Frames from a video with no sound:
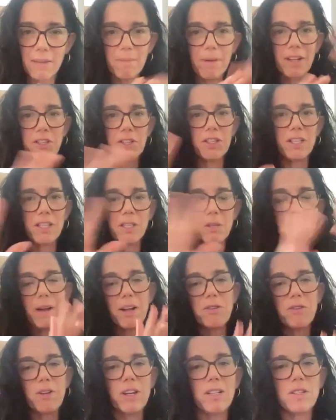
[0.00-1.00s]
imagine this
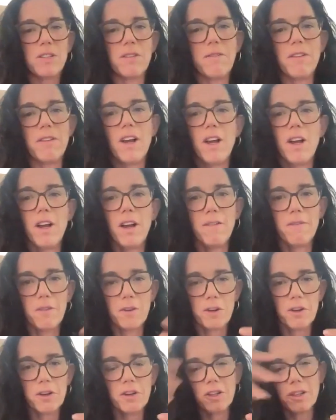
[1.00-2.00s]
matrix of
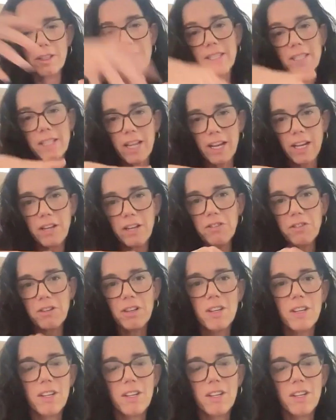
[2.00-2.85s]
vertical and stage.